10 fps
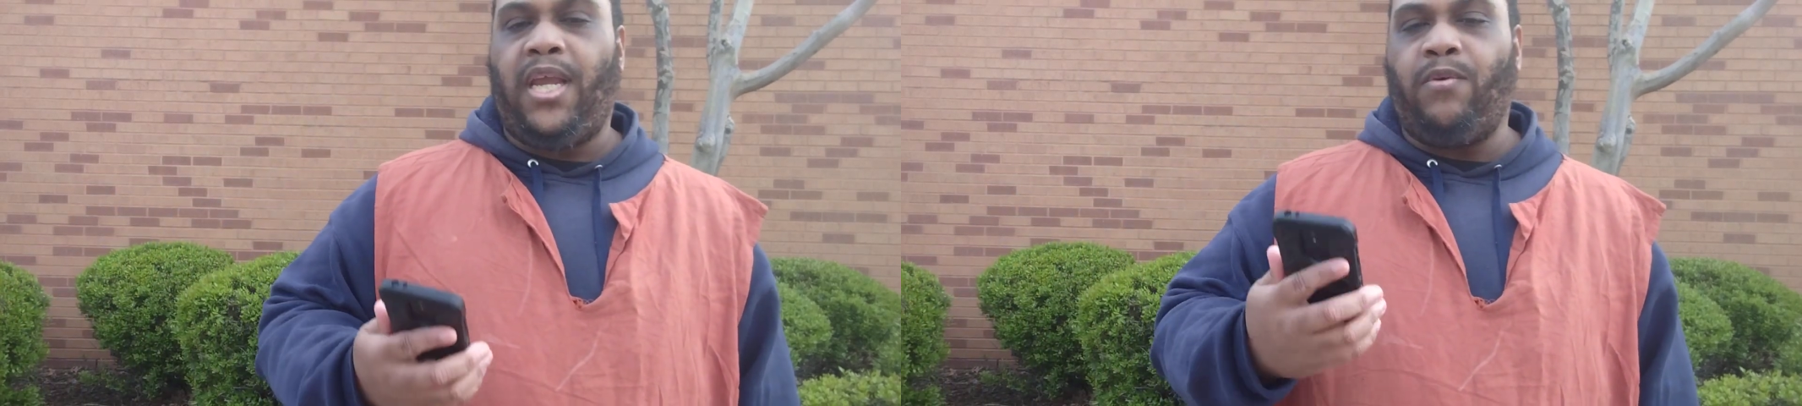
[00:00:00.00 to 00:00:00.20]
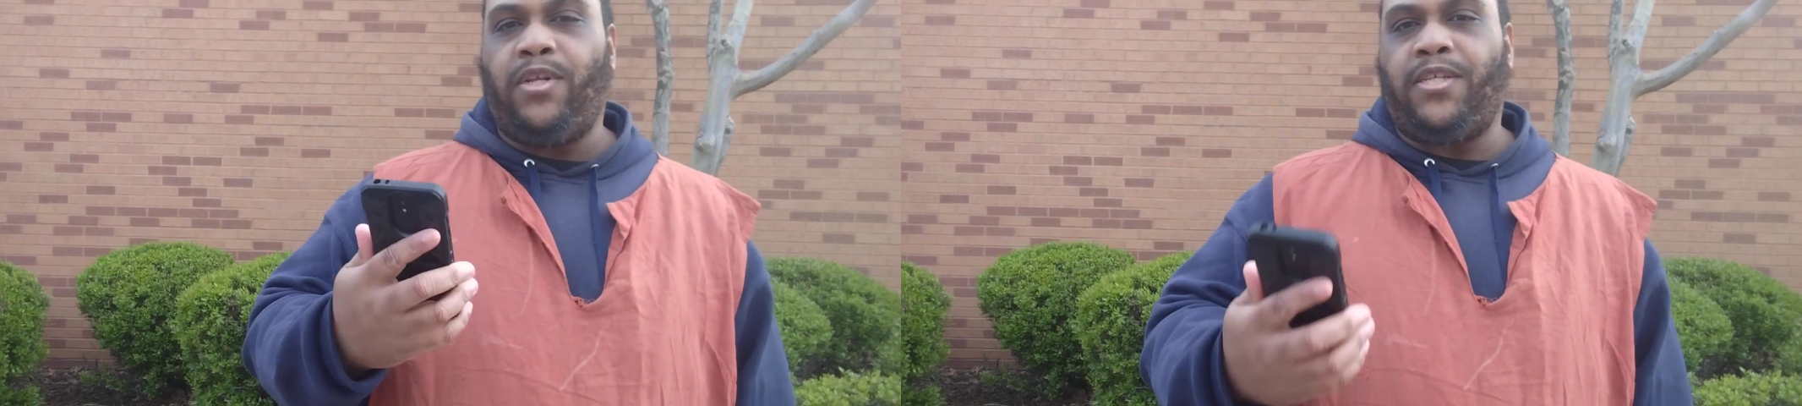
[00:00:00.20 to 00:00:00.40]

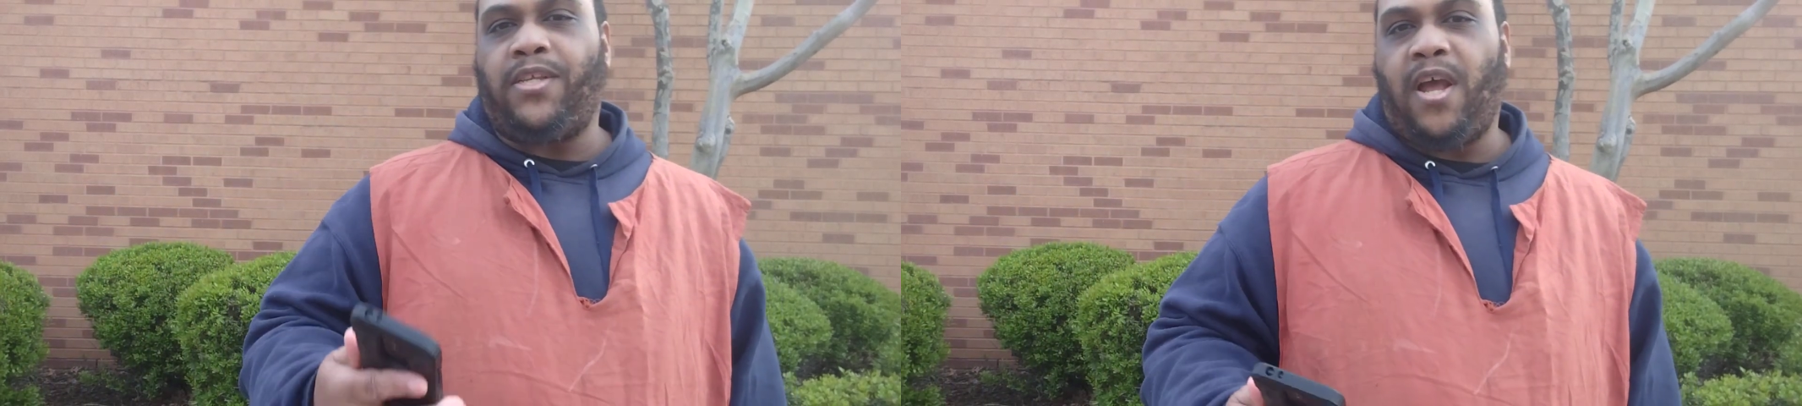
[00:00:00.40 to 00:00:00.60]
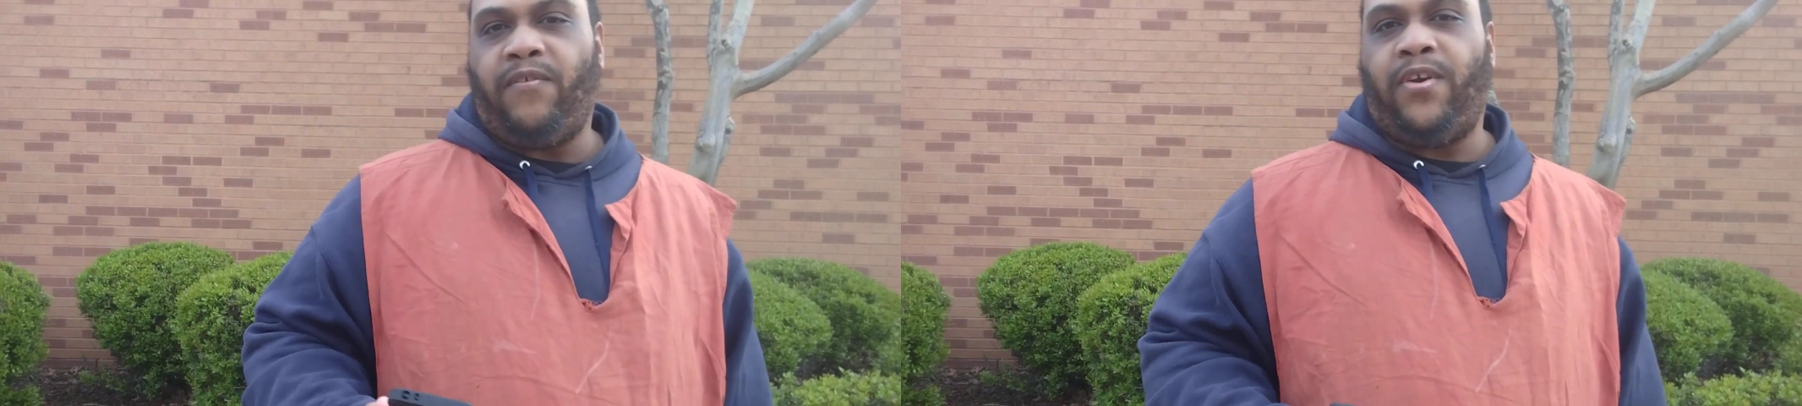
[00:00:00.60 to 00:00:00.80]
He will
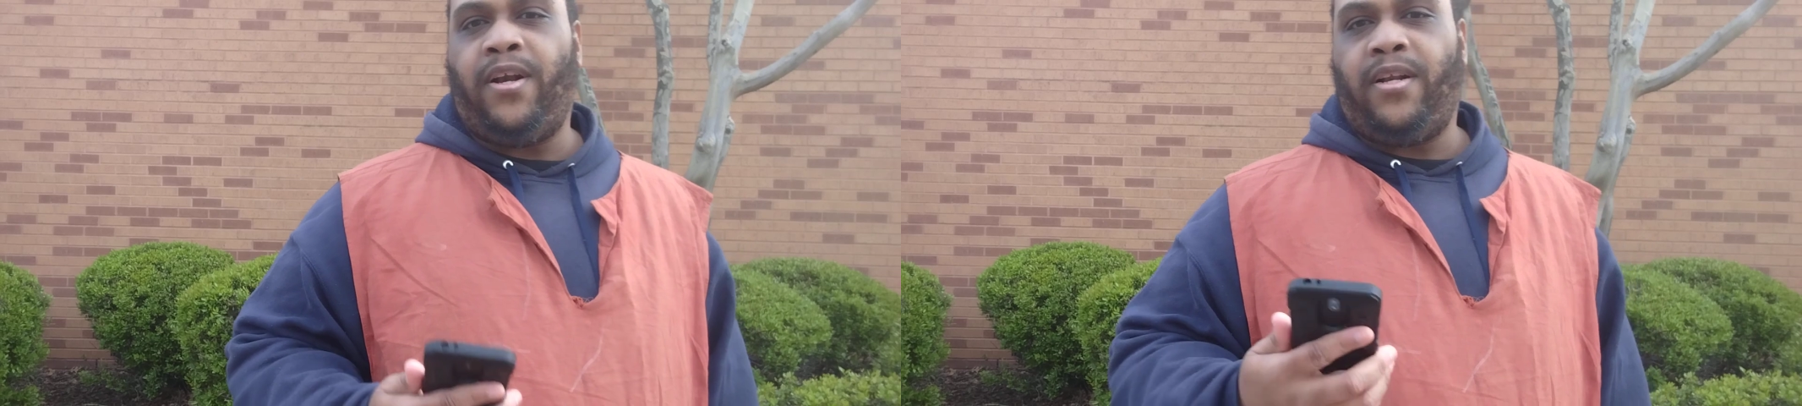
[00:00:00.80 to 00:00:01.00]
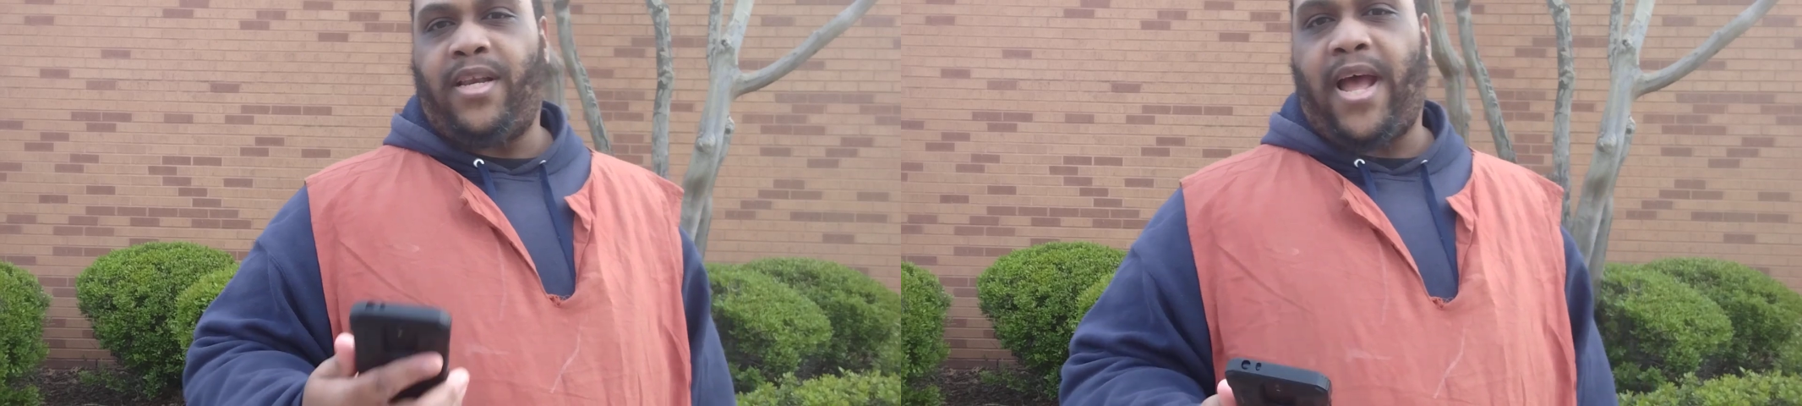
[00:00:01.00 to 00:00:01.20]

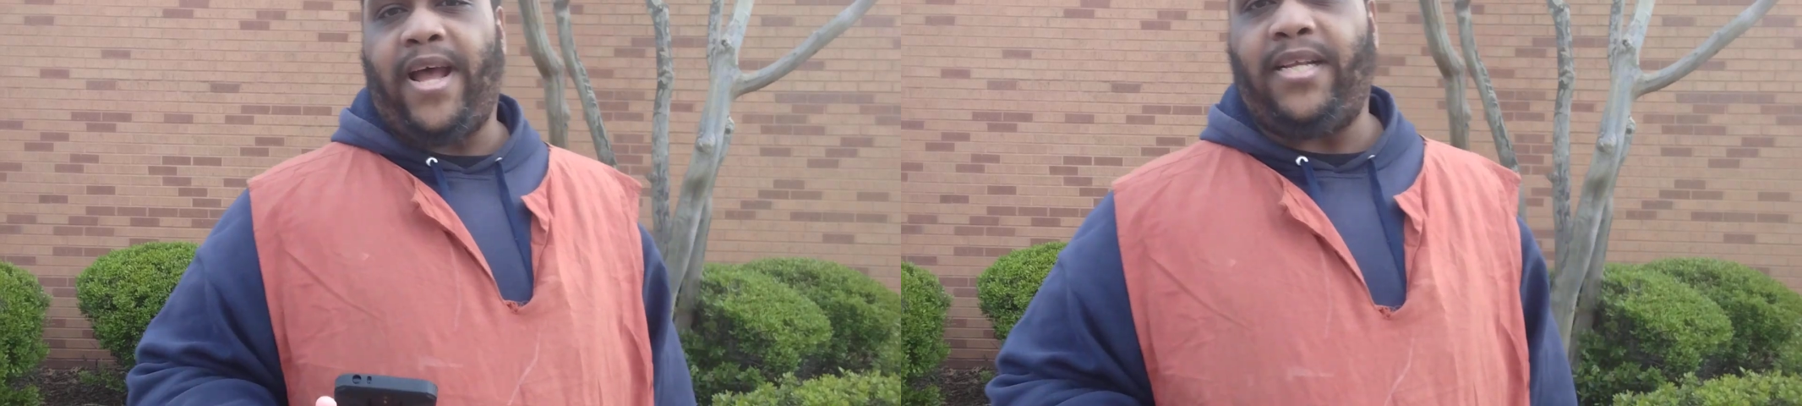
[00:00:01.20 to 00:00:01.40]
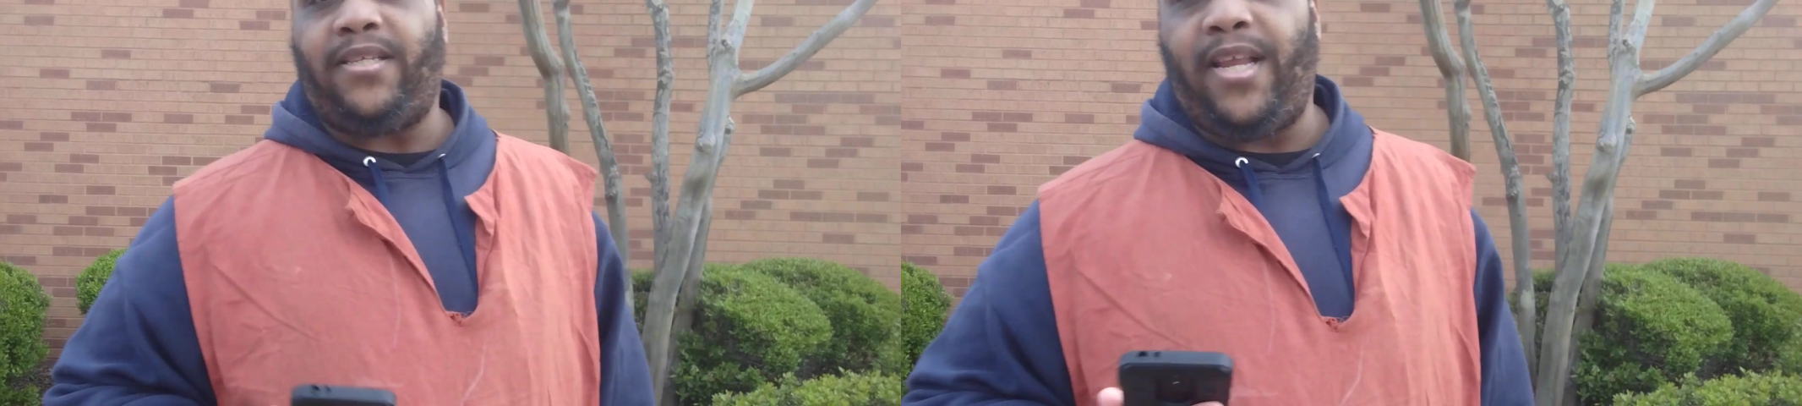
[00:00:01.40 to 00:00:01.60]
discover
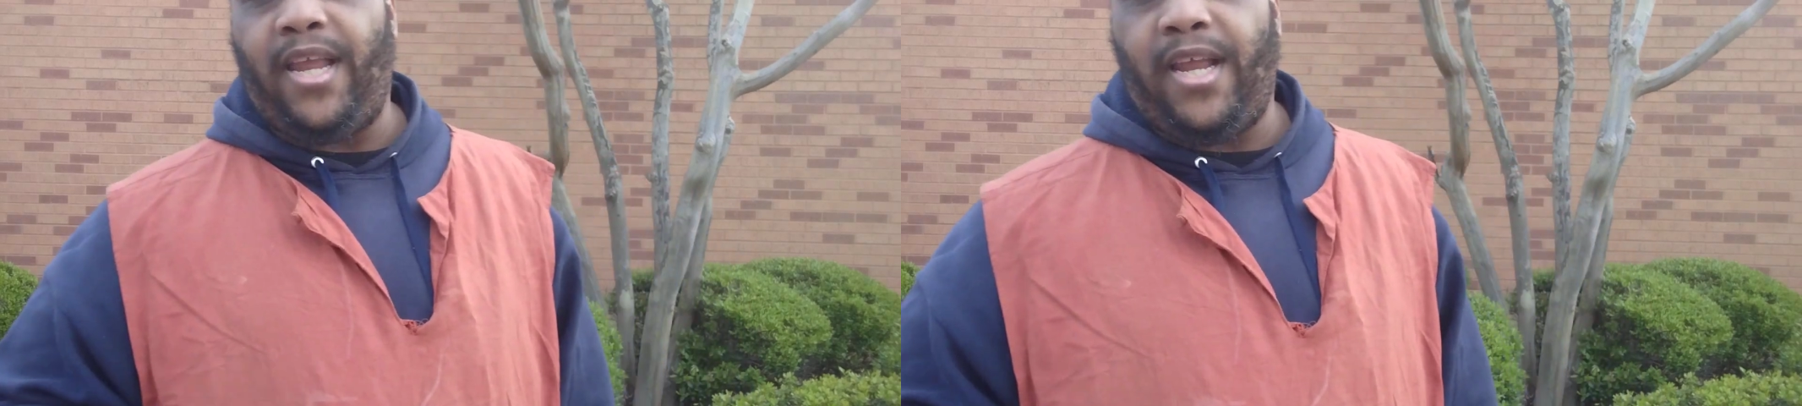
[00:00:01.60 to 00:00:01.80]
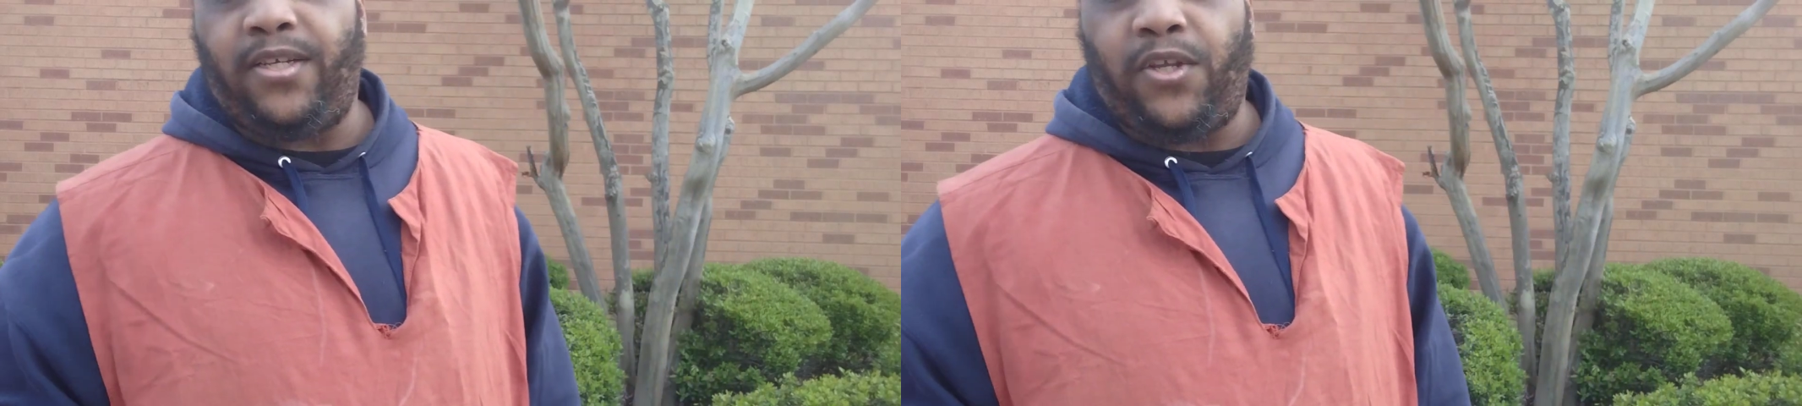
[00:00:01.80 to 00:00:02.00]
thy
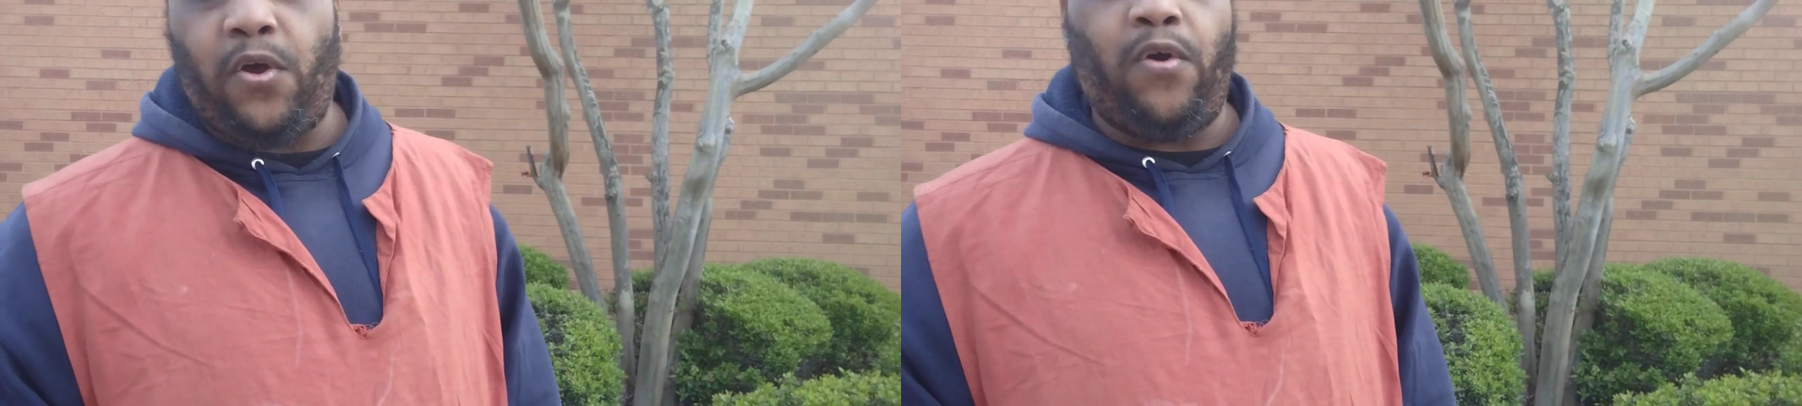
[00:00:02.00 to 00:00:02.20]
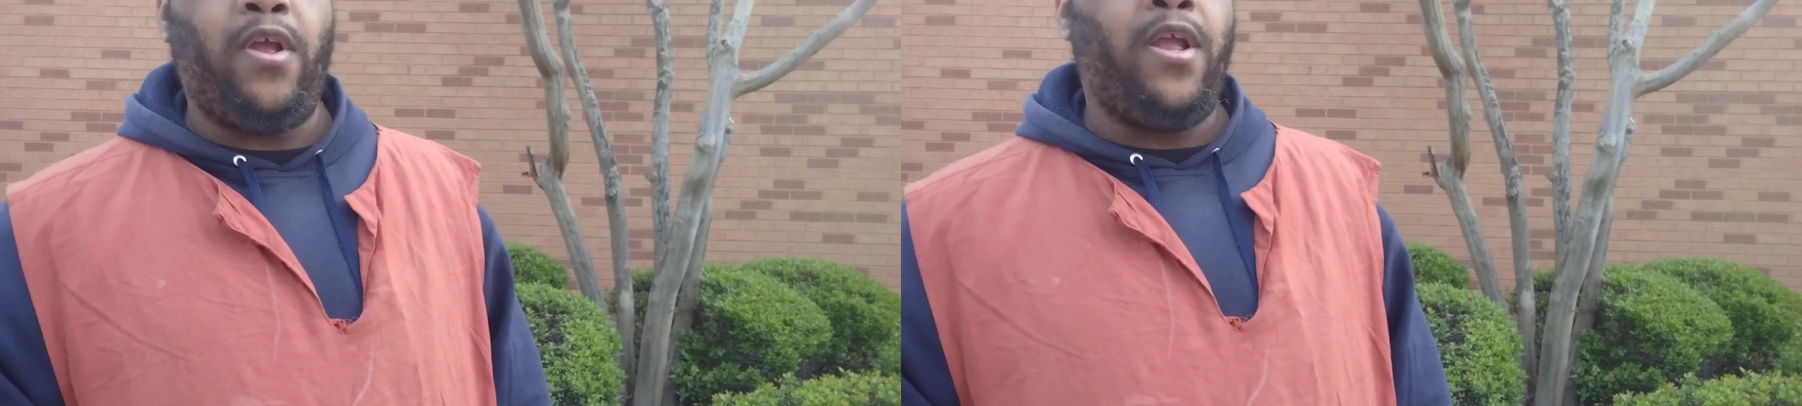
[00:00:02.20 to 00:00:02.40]
sin.
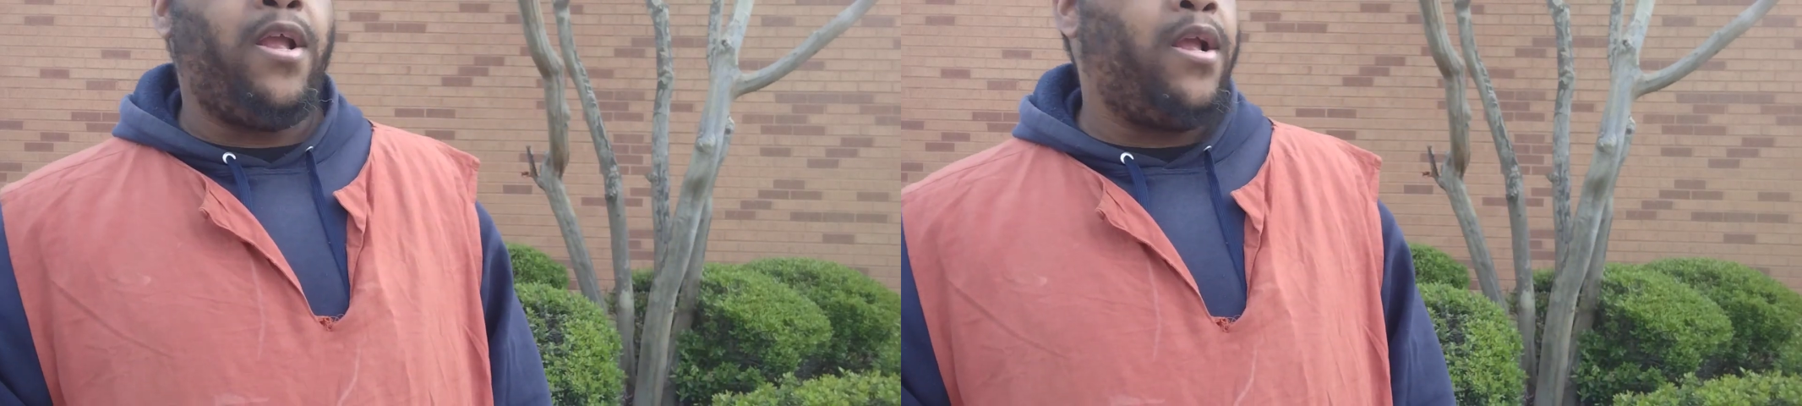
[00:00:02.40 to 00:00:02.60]
So